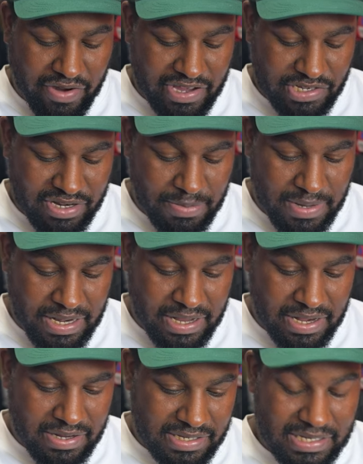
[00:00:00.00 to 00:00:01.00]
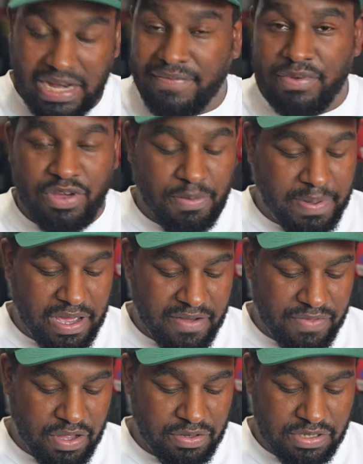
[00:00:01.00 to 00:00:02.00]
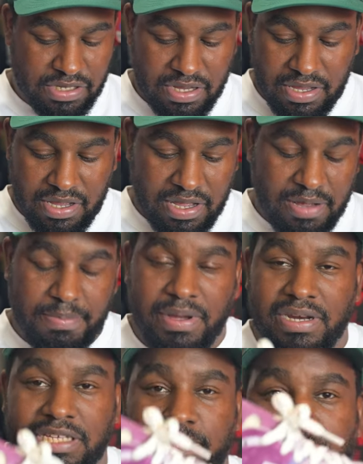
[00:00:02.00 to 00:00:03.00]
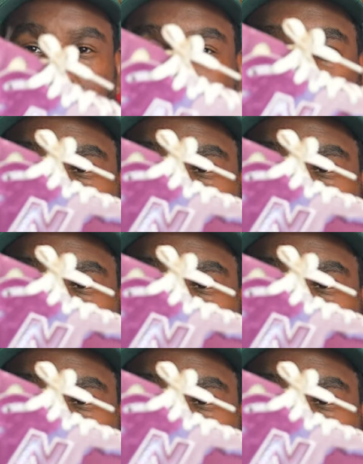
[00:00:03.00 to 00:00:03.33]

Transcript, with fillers: crazy on them in the end still haven't got a pair of those but this pair